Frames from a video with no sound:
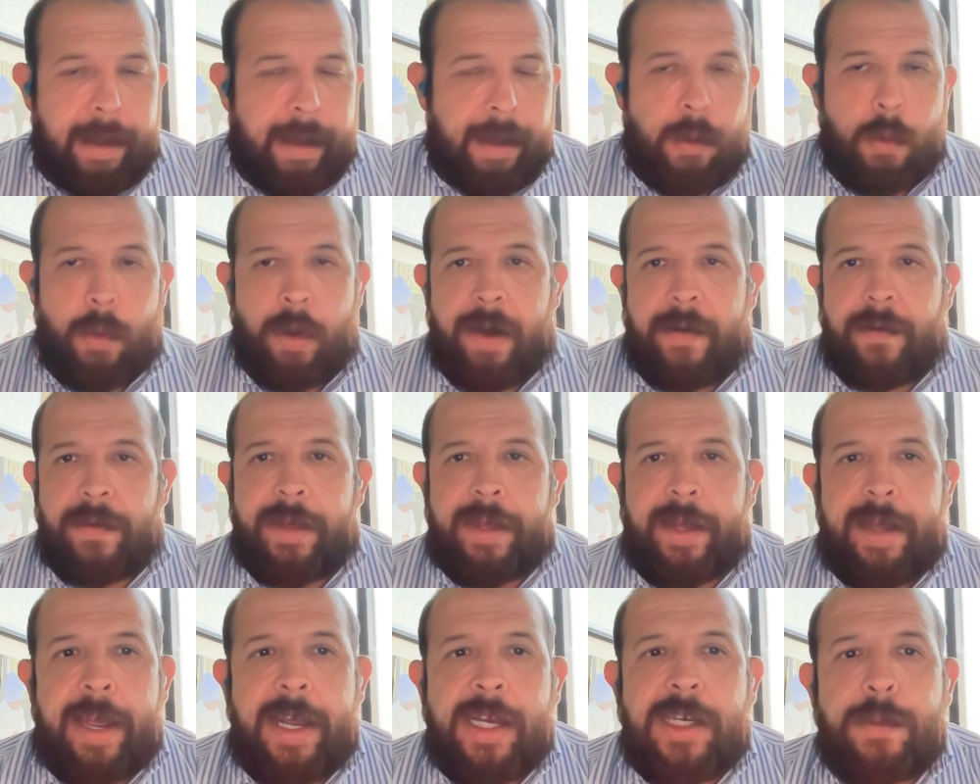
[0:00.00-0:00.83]
whatever
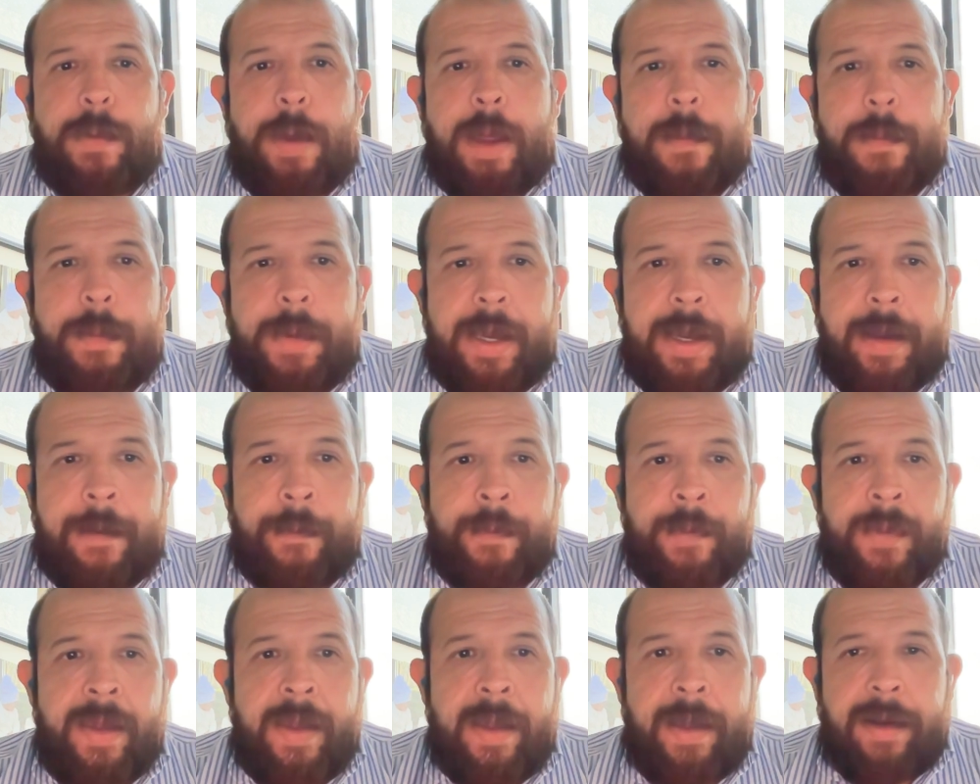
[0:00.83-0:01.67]
the case might be.
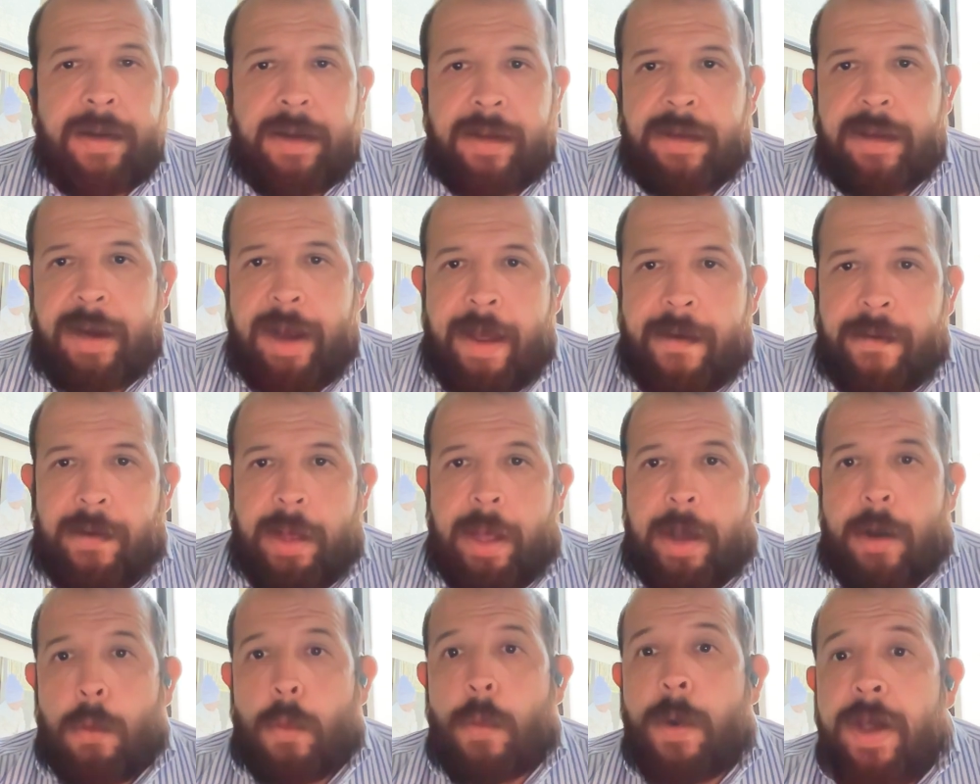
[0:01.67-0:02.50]
Does it have a
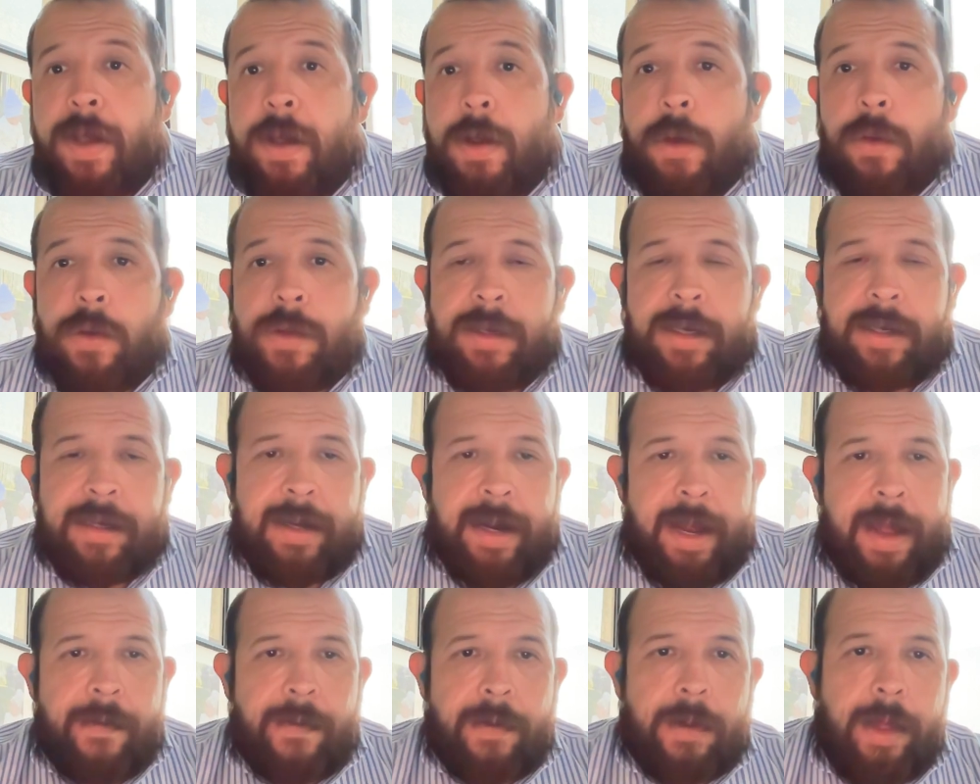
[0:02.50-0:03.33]
lot of windows? Does
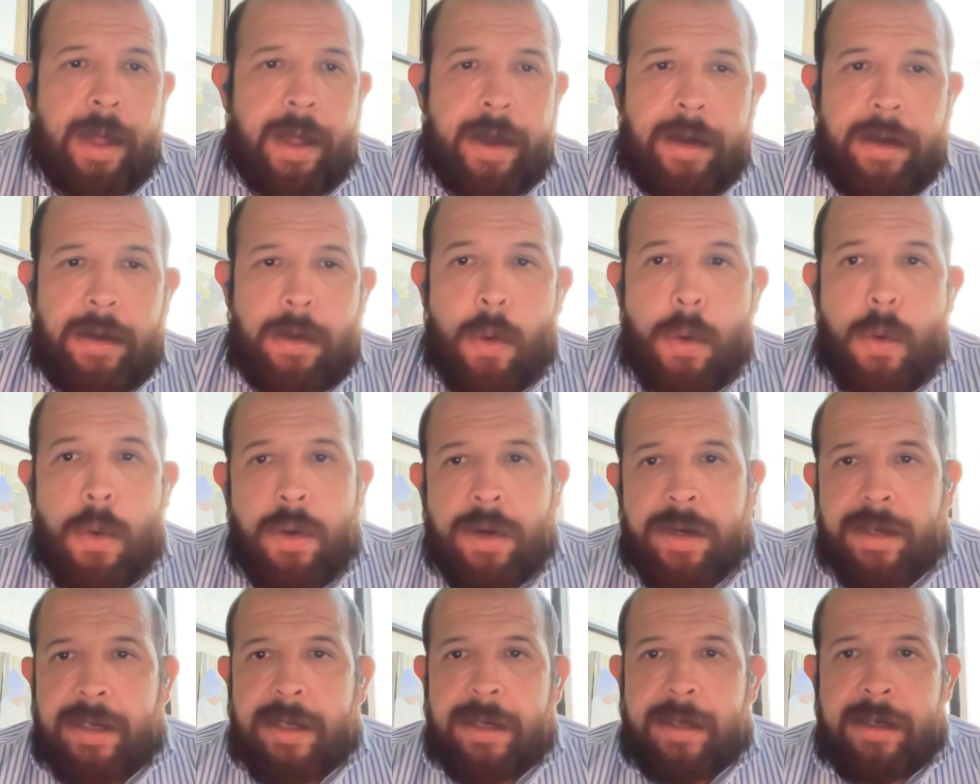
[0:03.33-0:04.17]
it have a lot of
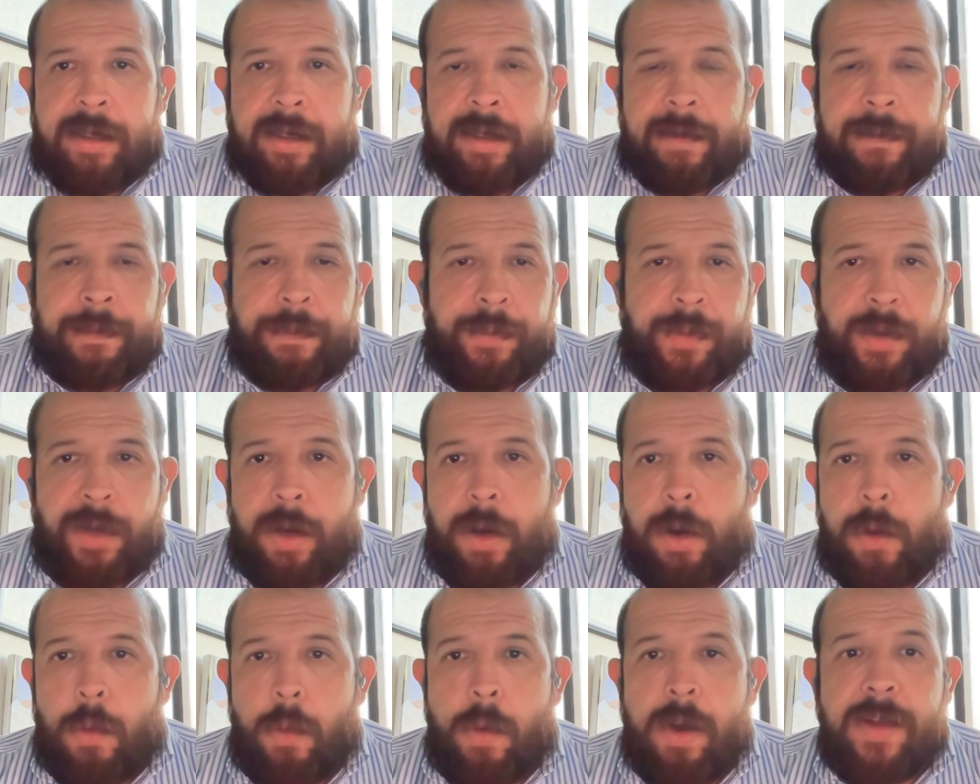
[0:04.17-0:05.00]
doors? Does it,
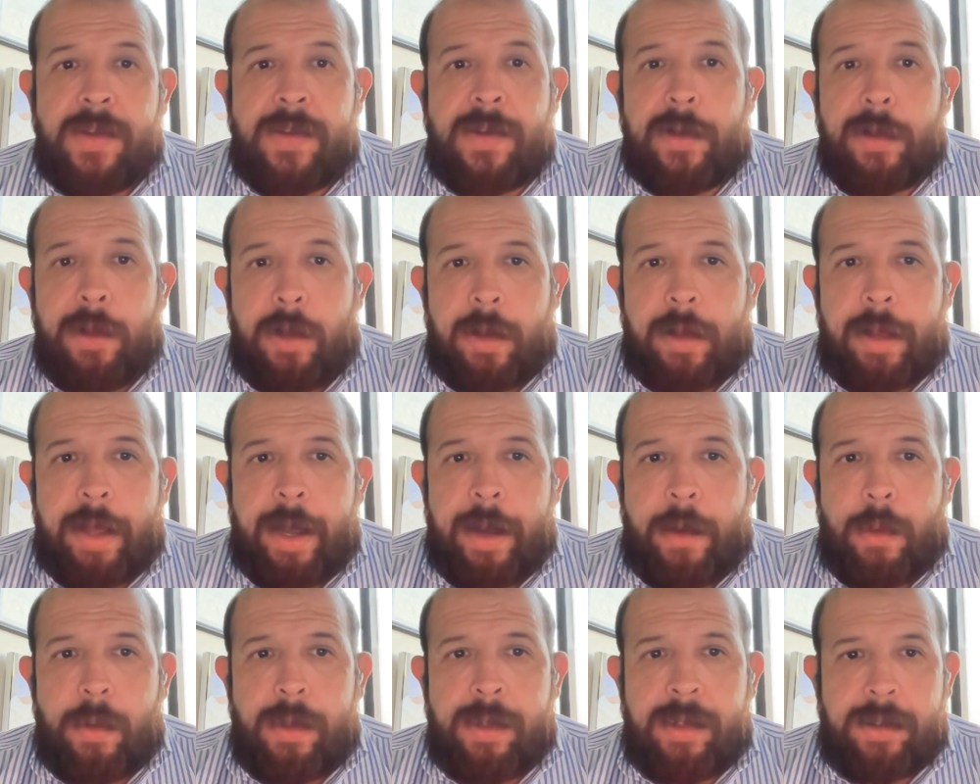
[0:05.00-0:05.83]
what does it look
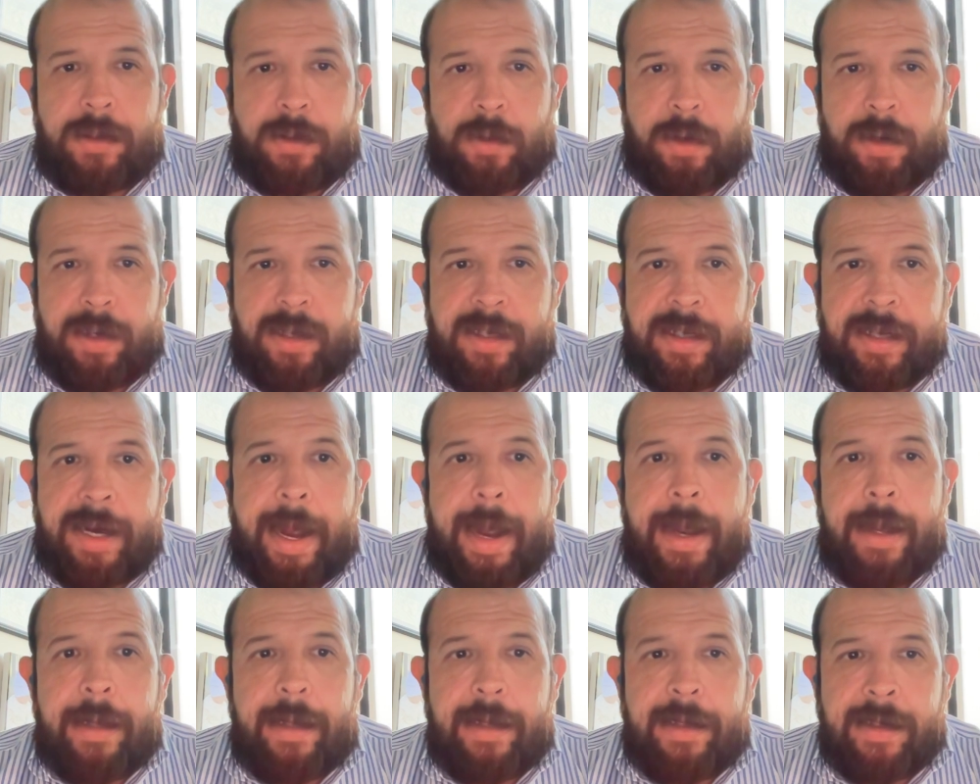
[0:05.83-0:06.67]
like? What sort of
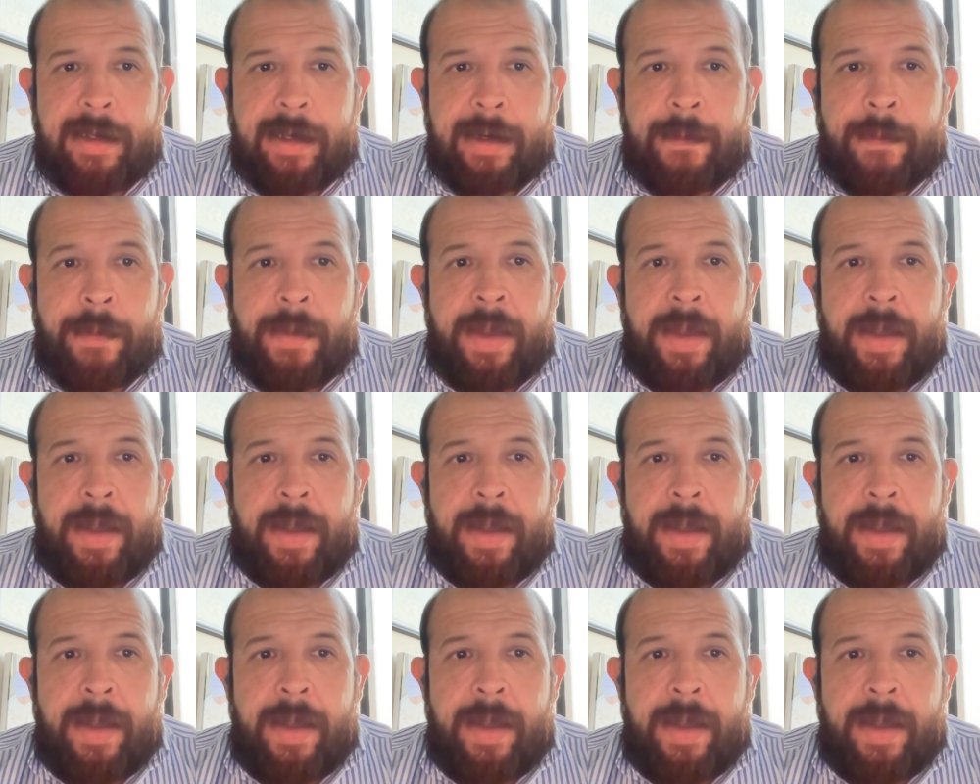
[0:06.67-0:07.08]
style is it?